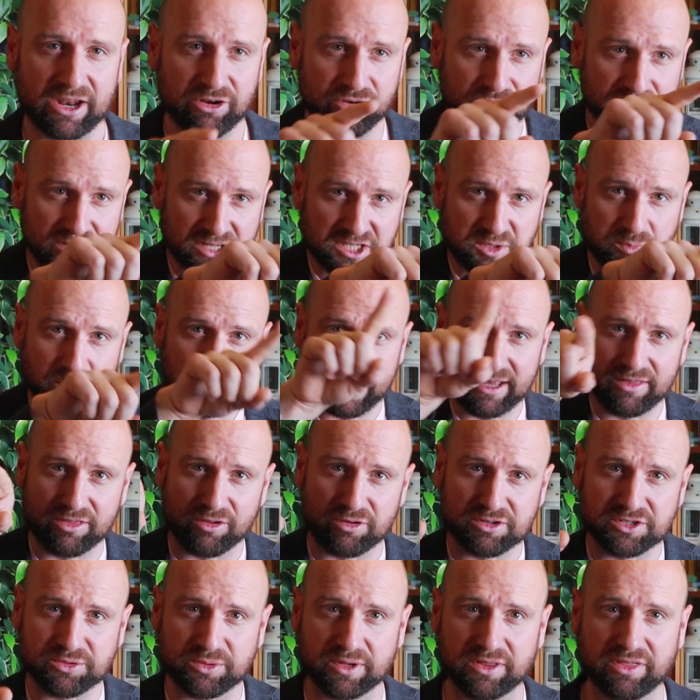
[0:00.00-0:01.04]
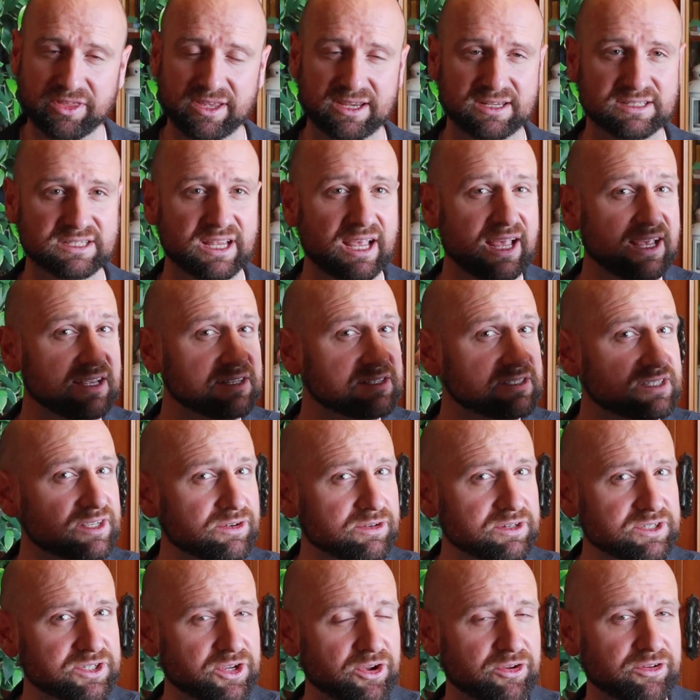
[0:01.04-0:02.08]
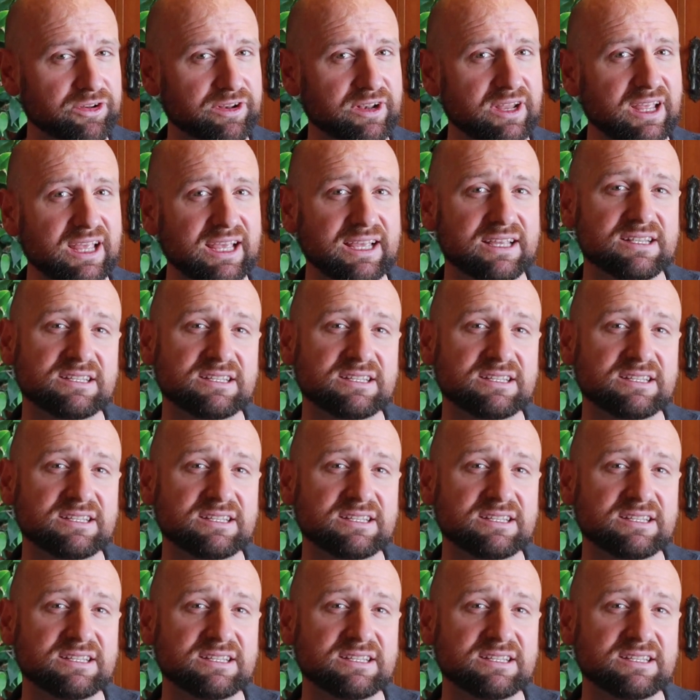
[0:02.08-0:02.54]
And you can explain those 3 things. Serotonin